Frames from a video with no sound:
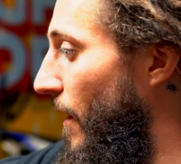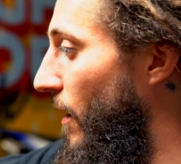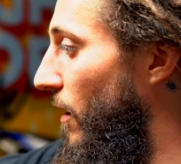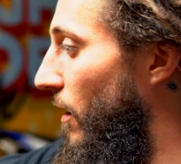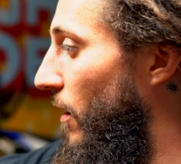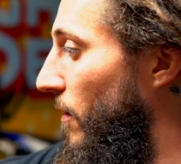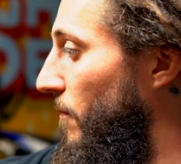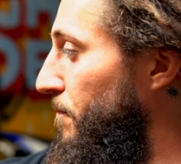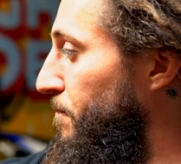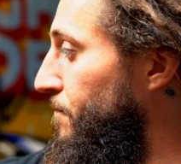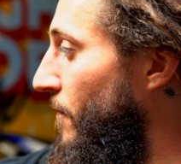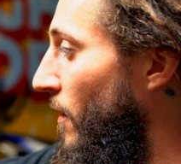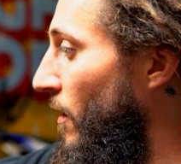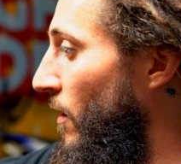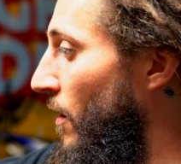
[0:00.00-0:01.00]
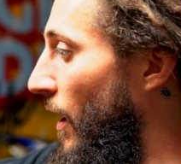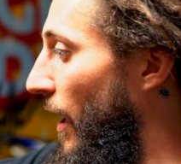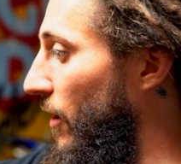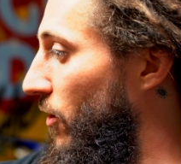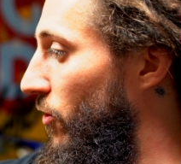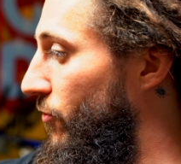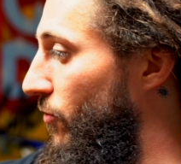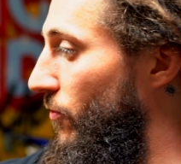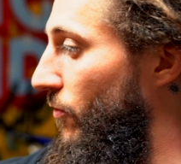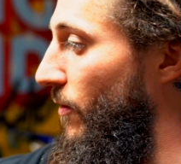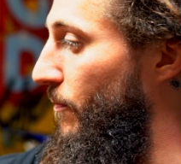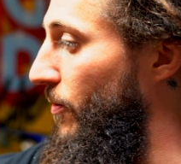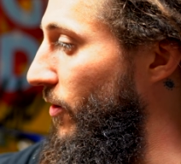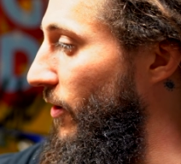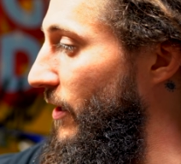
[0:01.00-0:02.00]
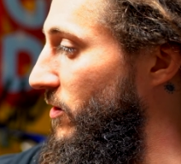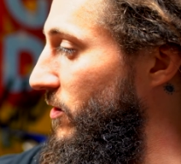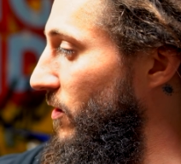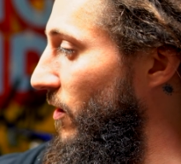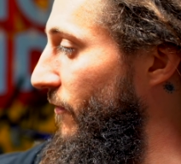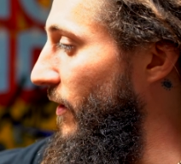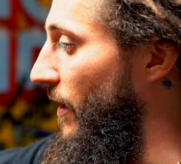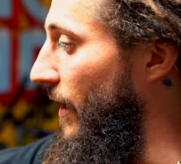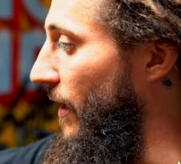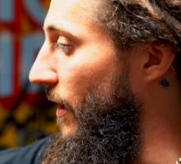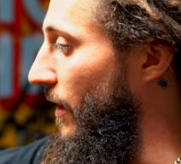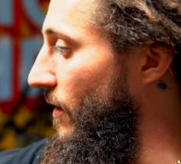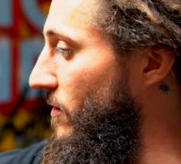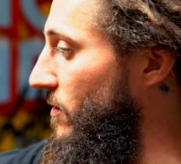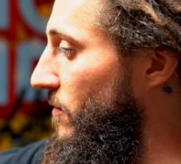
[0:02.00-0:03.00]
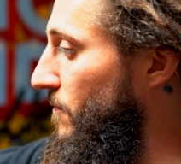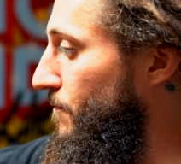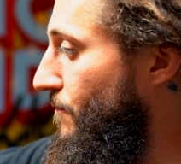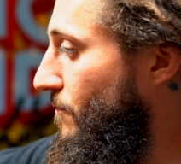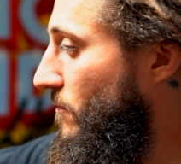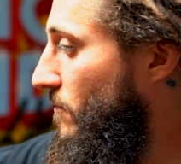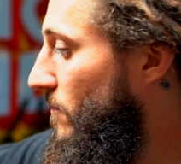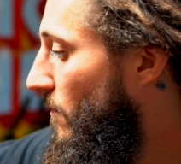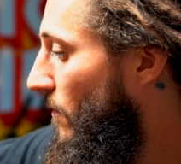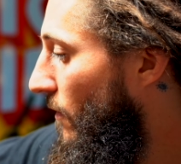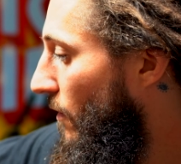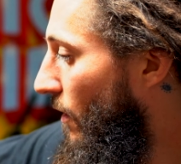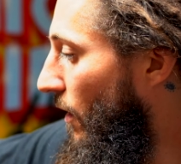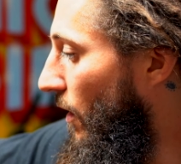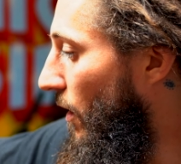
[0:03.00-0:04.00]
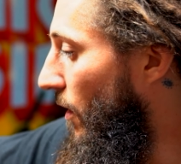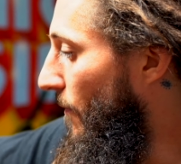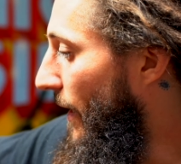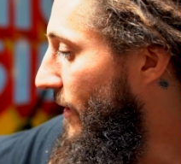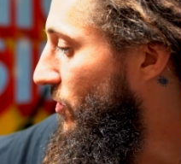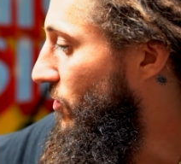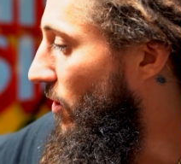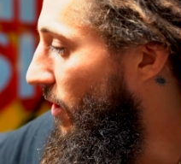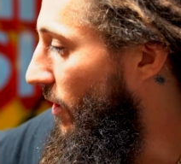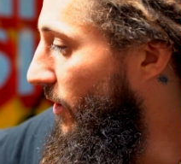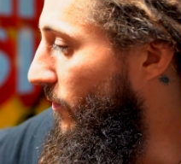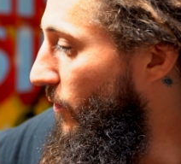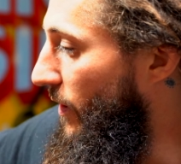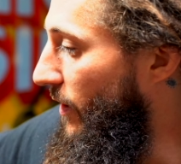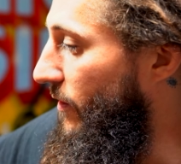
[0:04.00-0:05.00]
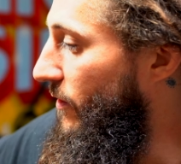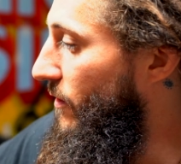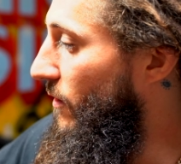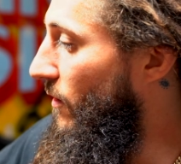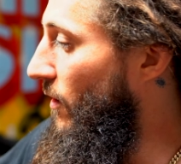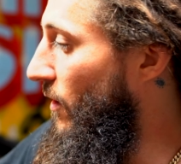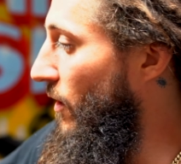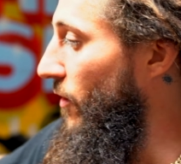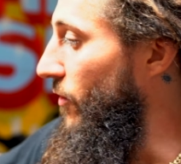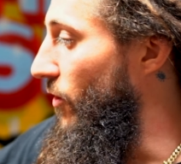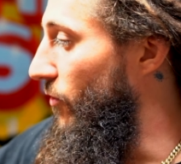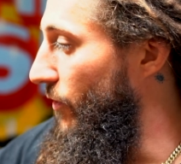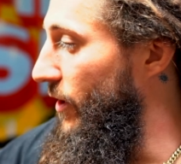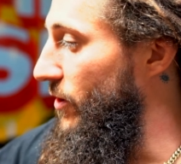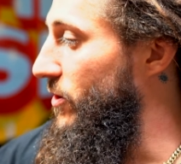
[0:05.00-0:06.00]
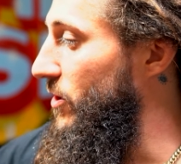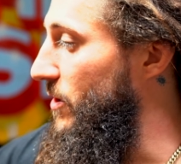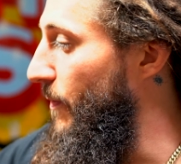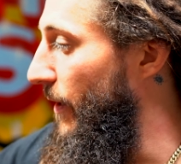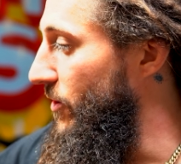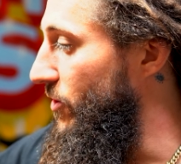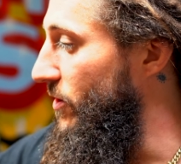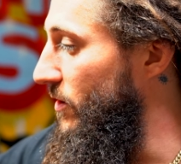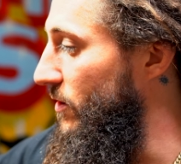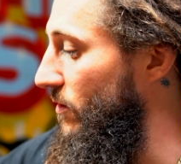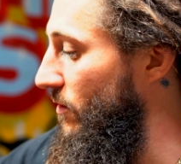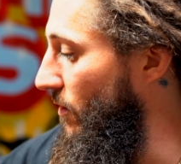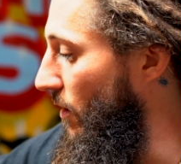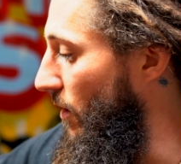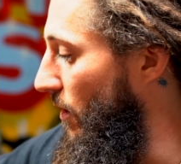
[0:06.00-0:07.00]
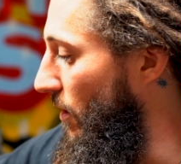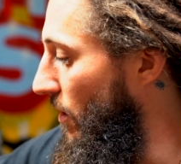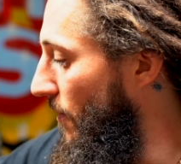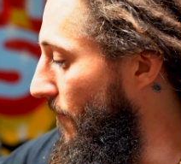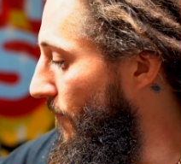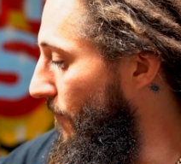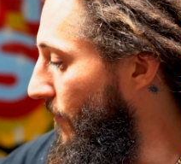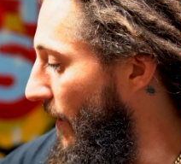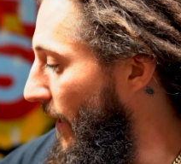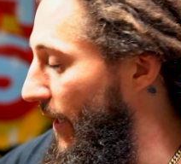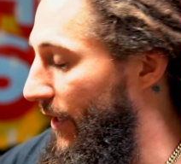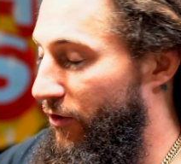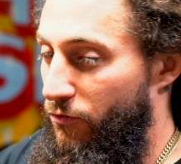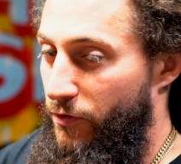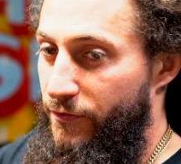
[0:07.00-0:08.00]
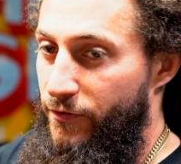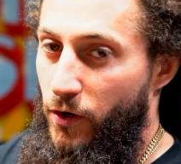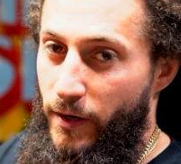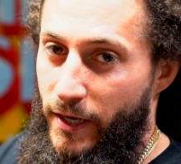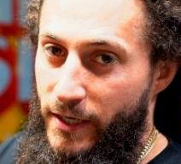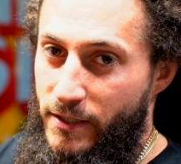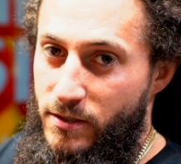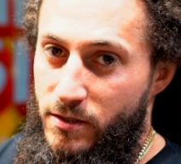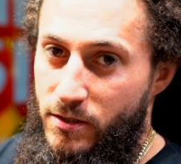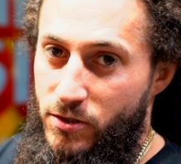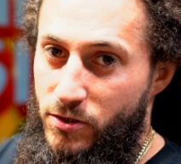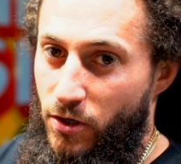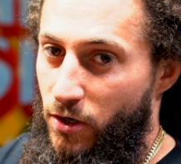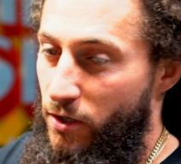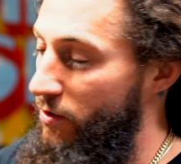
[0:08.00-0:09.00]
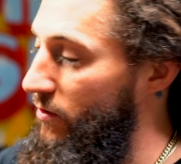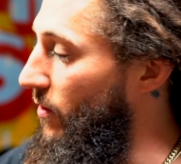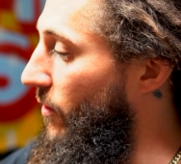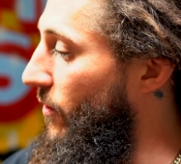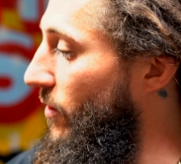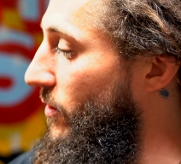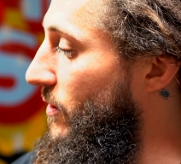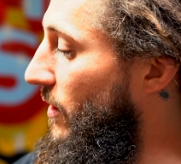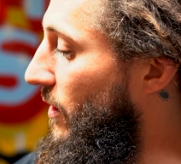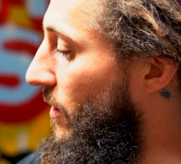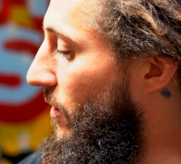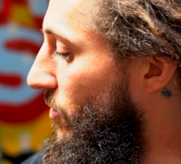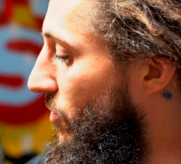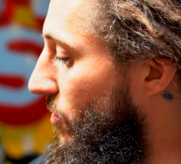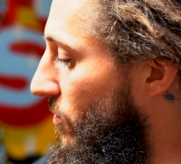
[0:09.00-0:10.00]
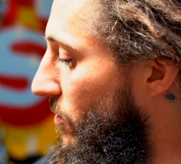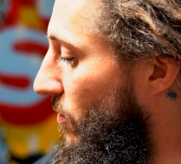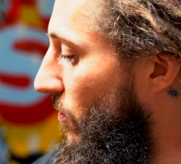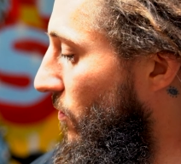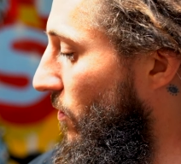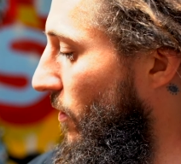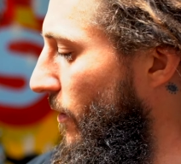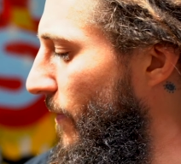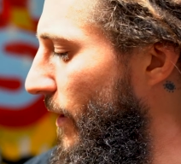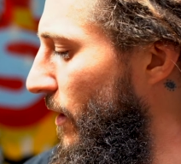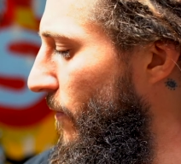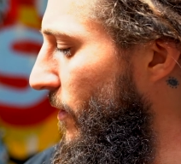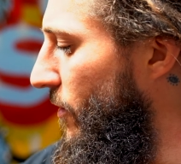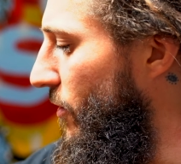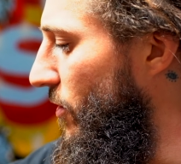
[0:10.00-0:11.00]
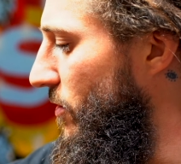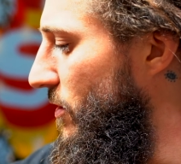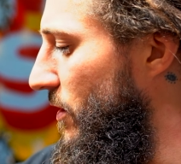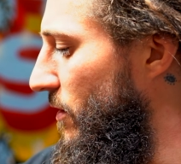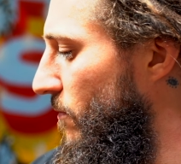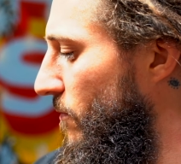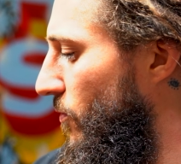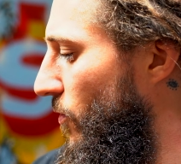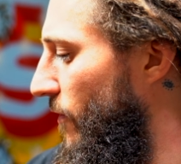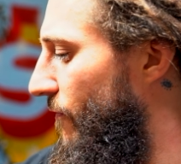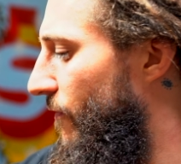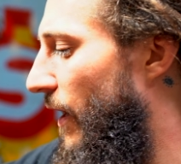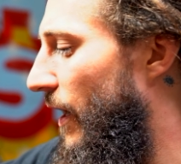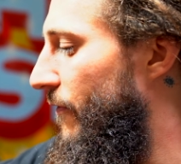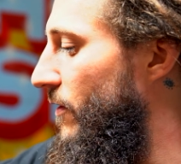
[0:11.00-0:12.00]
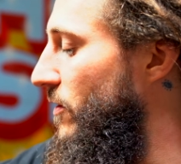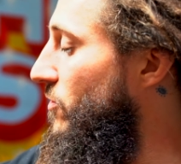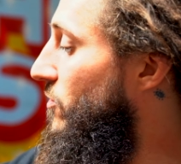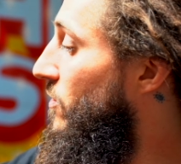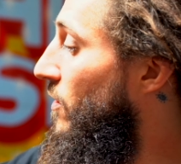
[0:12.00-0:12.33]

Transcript: I'll go through the progression of it, I guess. I started with the rear suspension. I had the Revo A's to start, the 13-inch, or they might have been 13.5-inch.